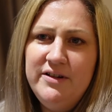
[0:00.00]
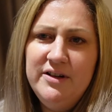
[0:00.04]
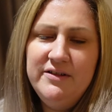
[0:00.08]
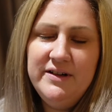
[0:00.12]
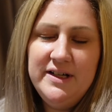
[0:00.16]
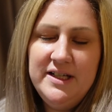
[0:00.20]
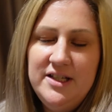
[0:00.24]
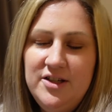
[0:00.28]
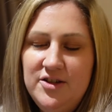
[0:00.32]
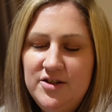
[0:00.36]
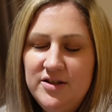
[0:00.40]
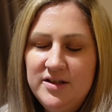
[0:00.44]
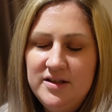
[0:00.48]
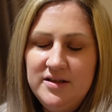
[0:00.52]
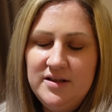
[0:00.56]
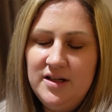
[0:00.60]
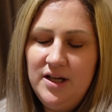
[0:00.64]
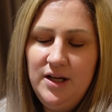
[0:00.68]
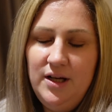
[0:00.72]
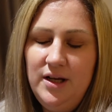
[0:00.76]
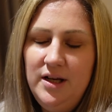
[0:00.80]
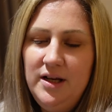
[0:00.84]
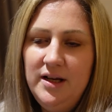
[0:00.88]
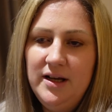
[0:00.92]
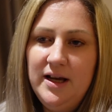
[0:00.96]
Gracie just
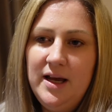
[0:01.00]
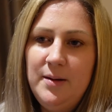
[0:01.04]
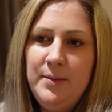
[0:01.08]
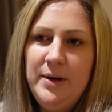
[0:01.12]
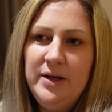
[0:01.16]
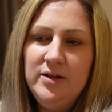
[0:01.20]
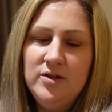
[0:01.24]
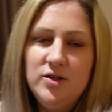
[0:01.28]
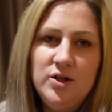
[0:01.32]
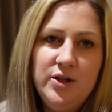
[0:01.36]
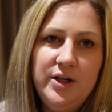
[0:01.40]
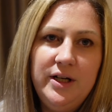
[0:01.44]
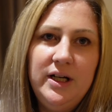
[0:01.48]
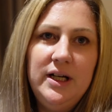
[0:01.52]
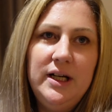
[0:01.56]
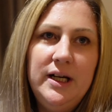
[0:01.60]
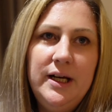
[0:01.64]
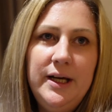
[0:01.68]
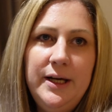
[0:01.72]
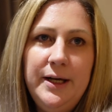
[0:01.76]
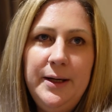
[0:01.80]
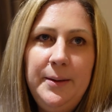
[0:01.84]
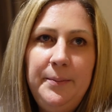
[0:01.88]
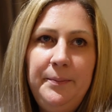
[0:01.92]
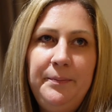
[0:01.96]
came out the
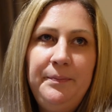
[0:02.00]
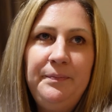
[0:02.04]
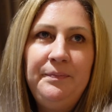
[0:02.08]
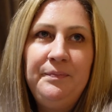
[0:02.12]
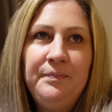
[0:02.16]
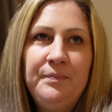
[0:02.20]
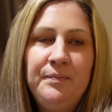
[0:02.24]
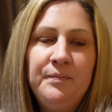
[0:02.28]
toilet.